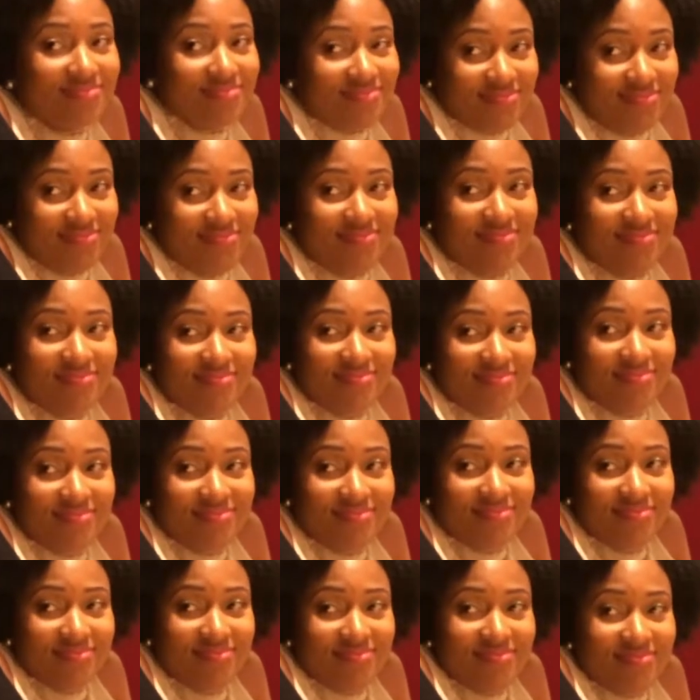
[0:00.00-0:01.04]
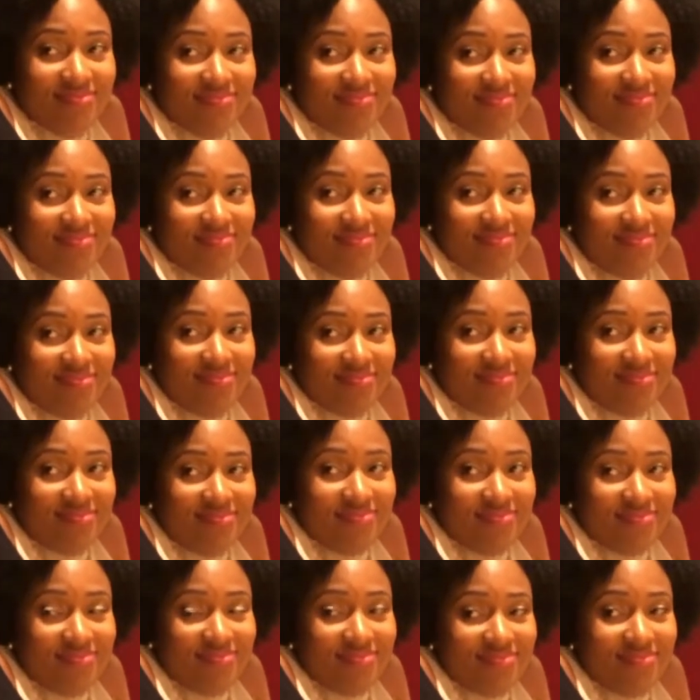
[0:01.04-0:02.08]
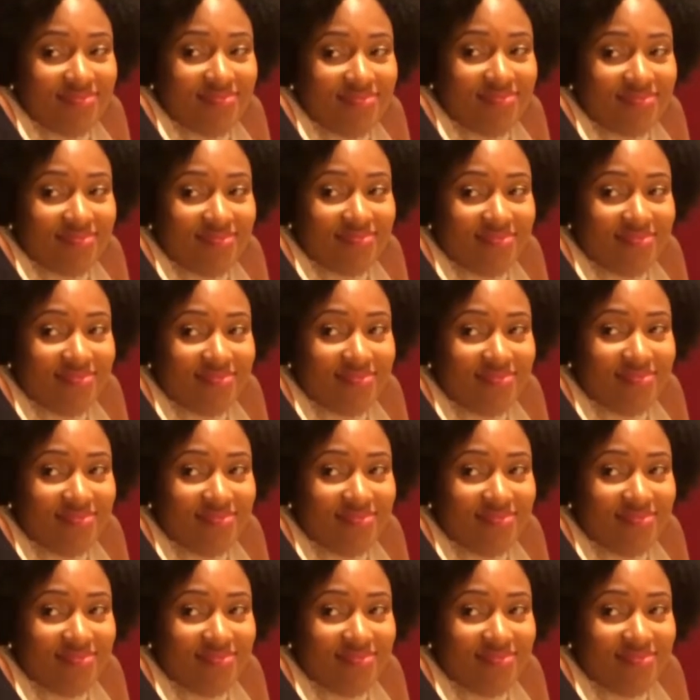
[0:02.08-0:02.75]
[no speech]